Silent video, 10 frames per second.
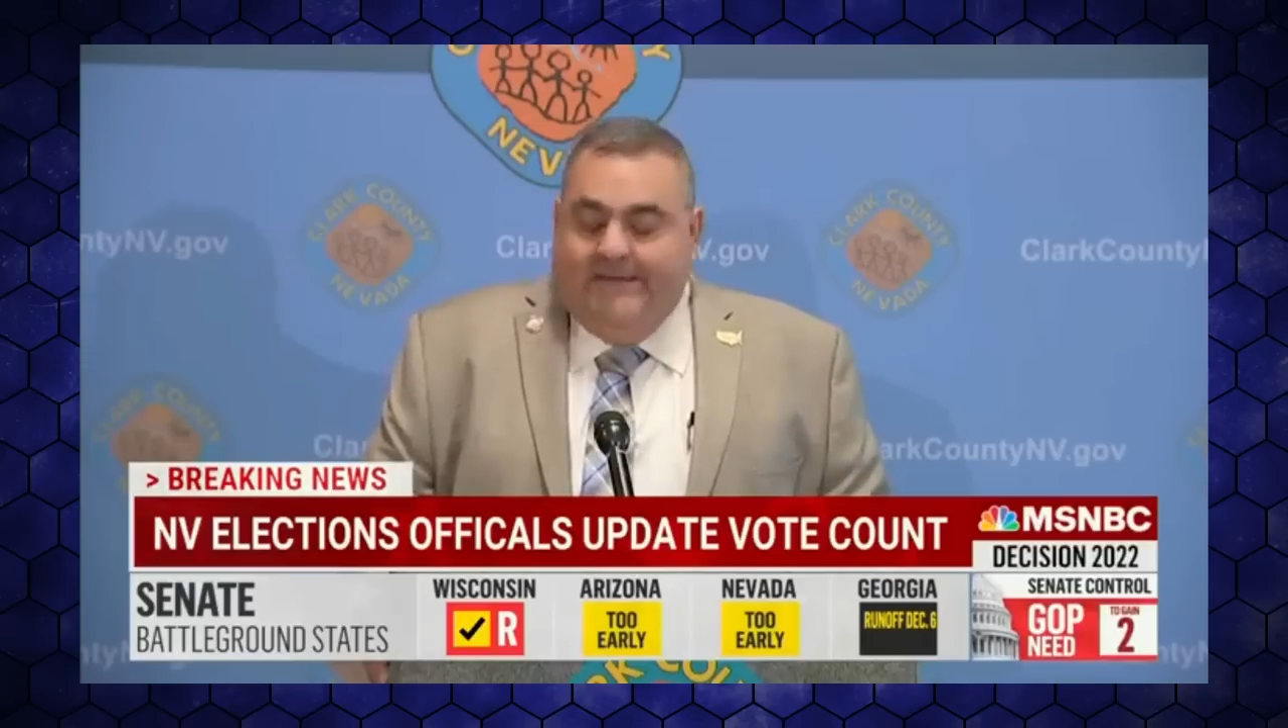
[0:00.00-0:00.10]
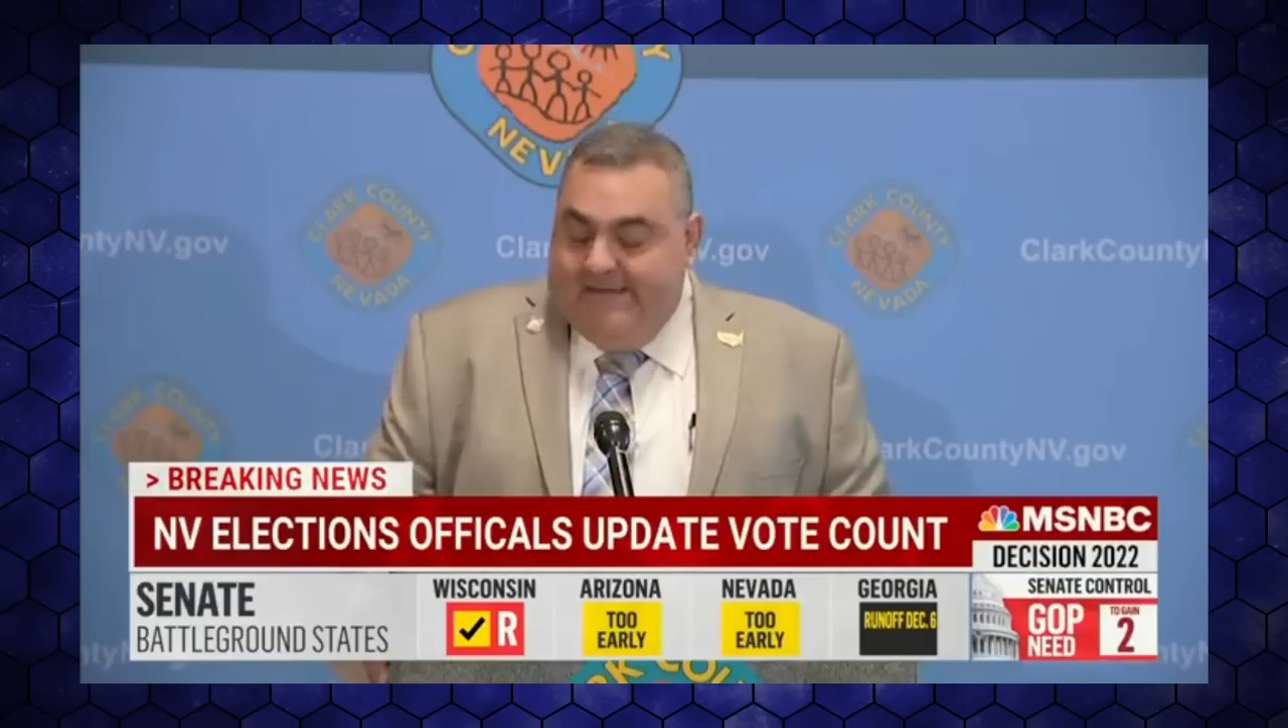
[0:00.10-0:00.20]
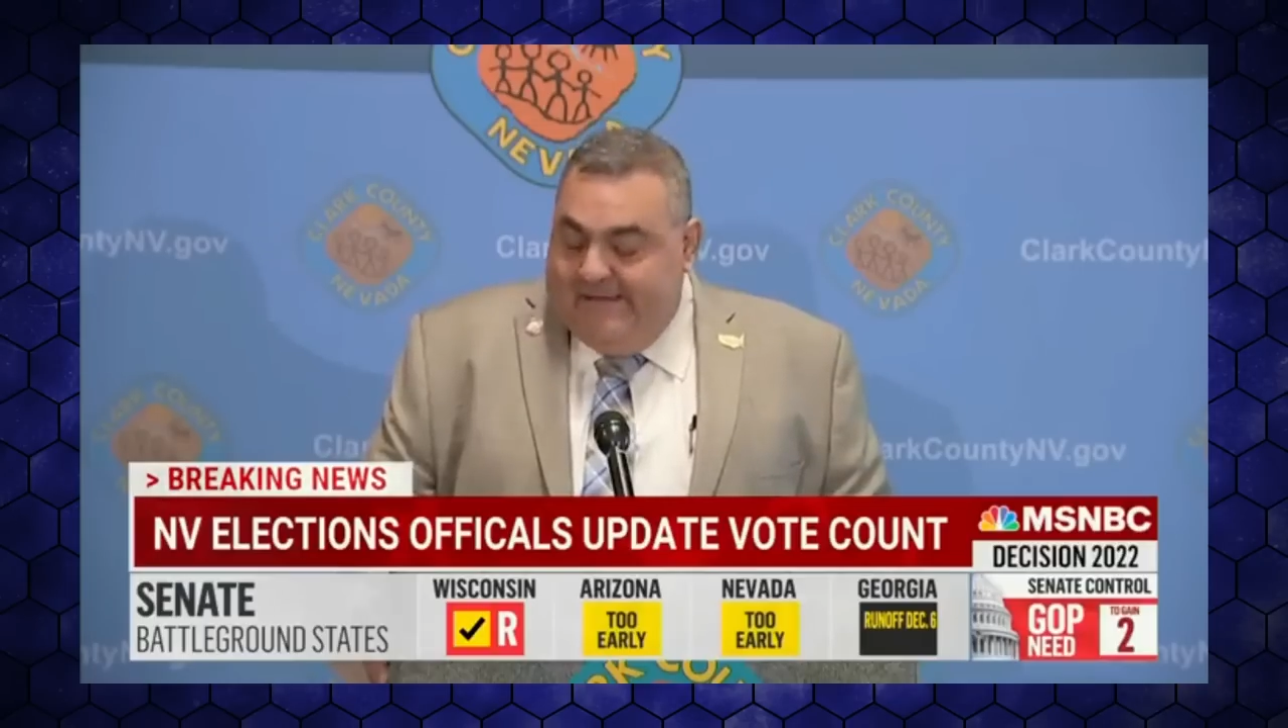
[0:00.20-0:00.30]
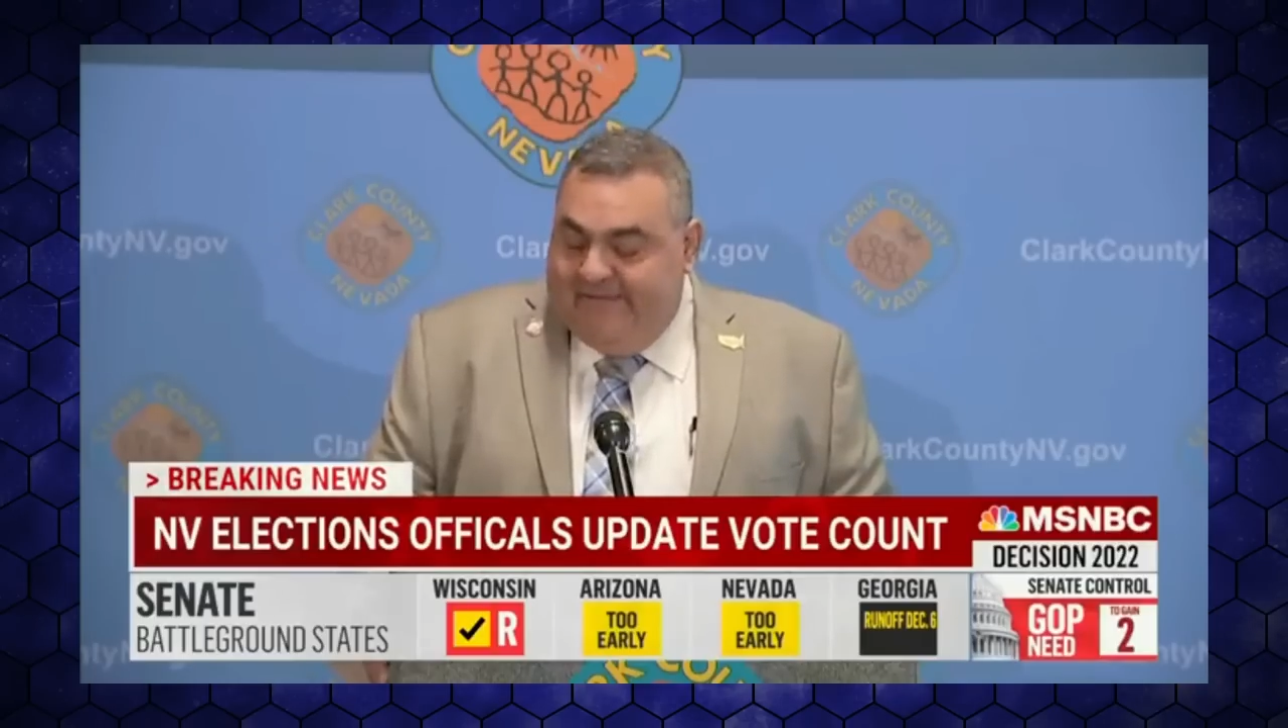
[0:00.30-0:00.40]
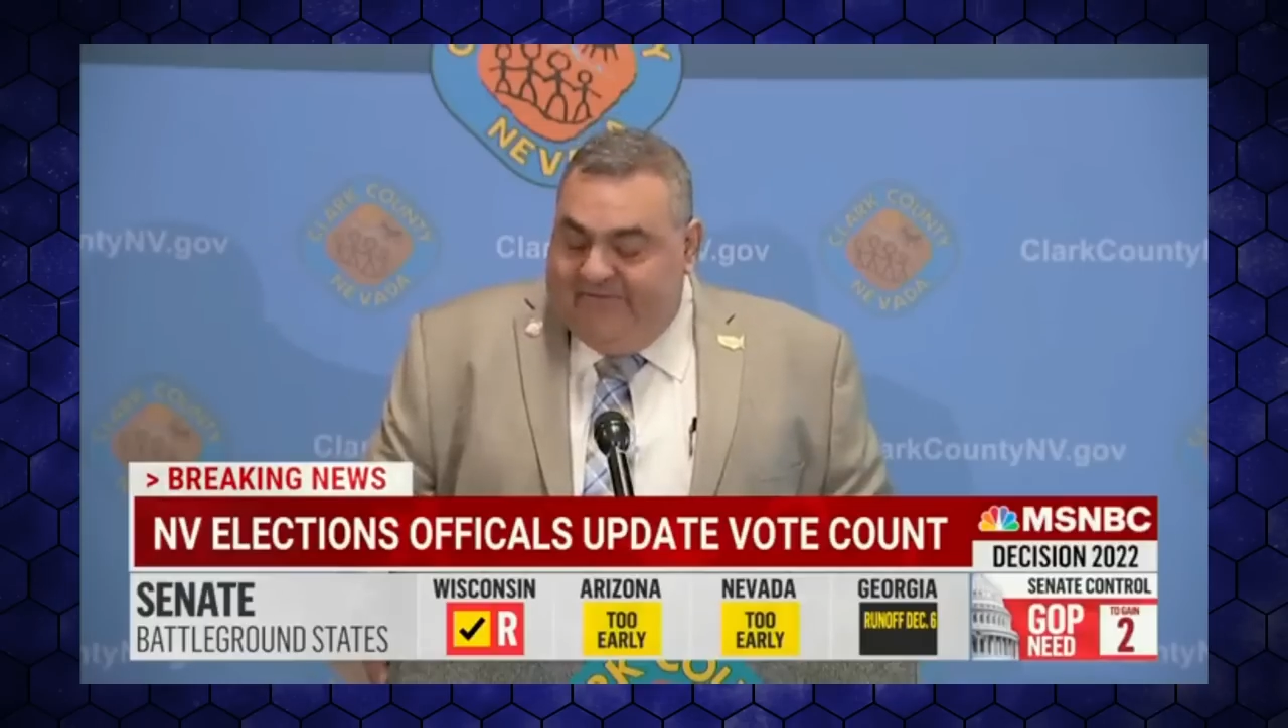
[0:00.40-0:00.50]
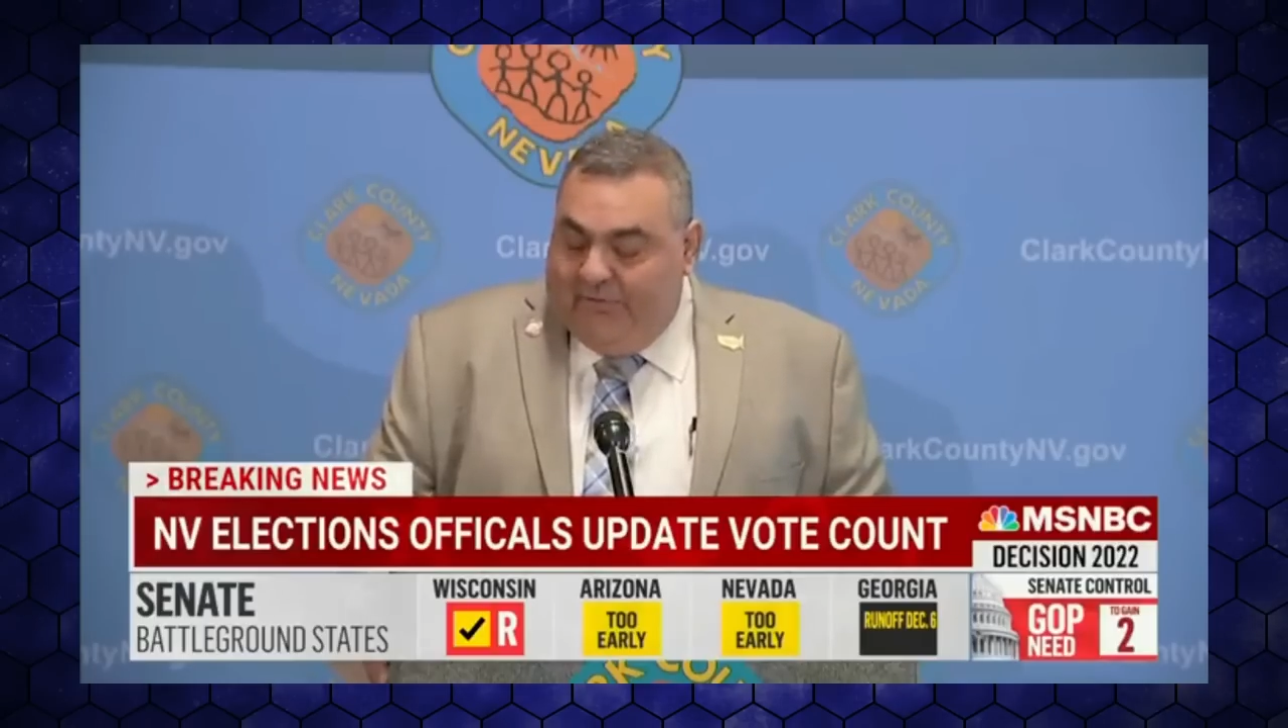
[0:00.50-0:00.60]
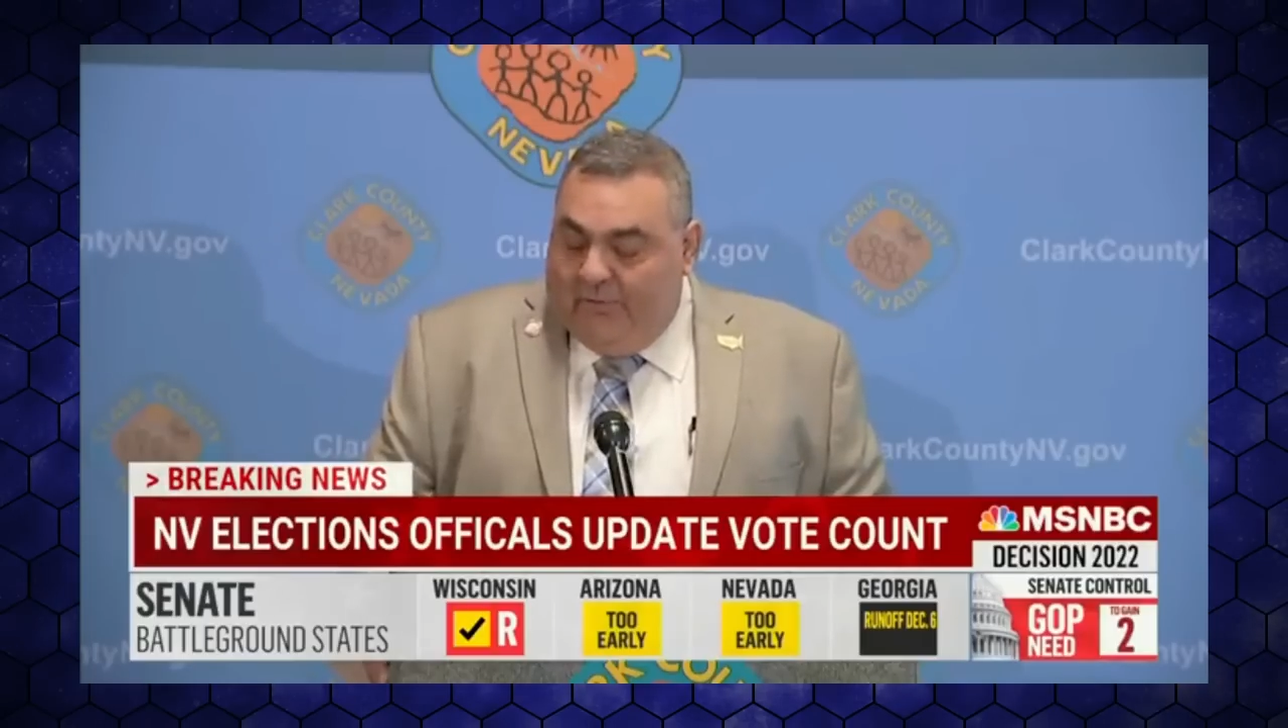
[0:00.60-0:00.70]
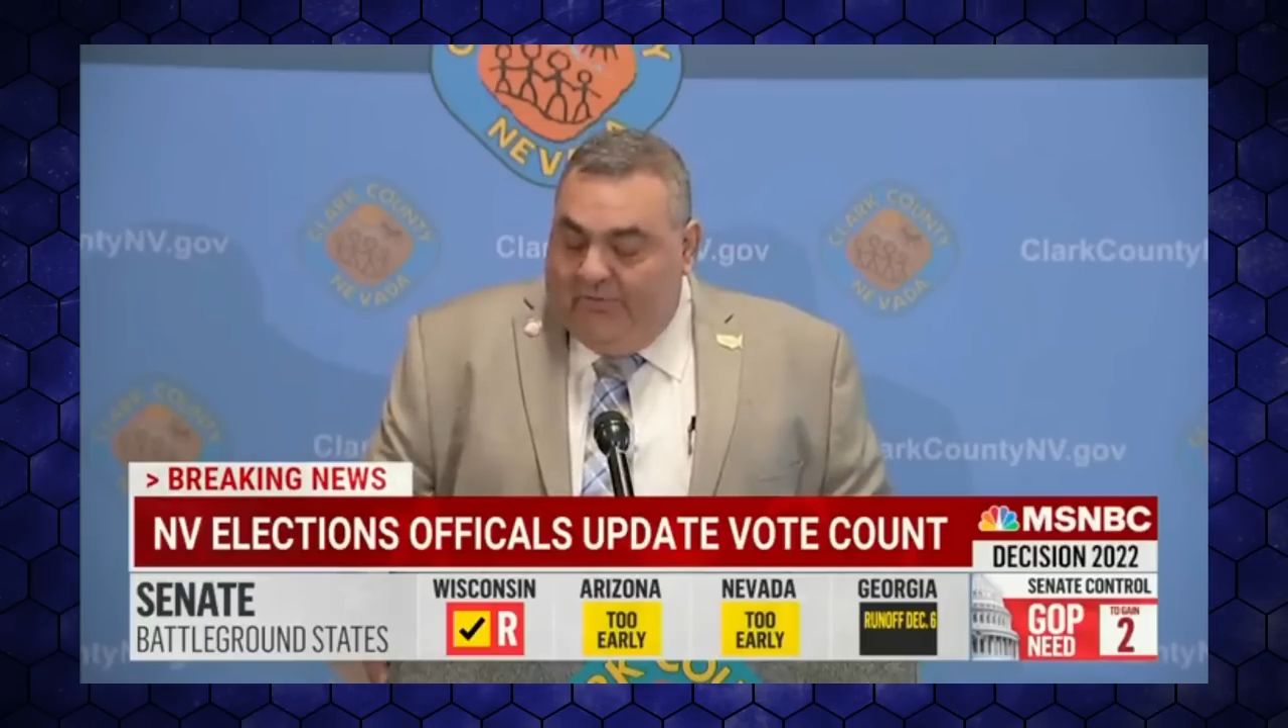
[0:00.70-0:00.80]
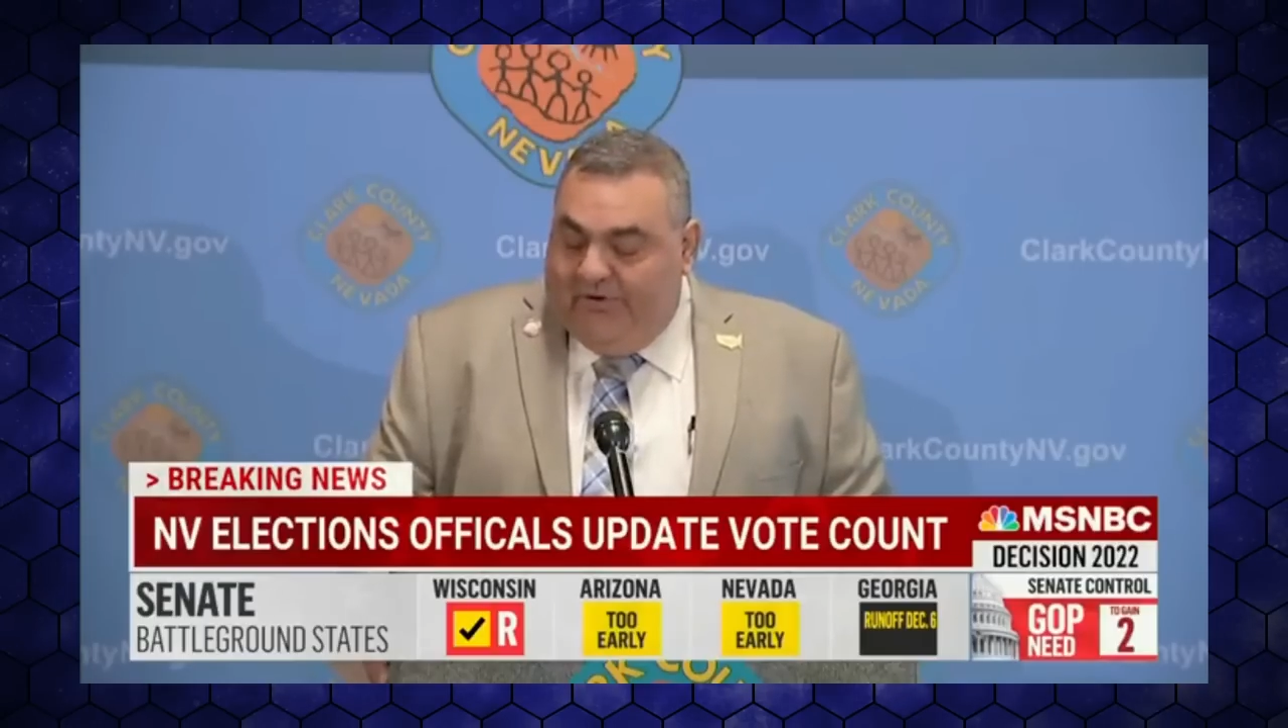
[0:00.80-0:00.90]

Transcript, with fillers: So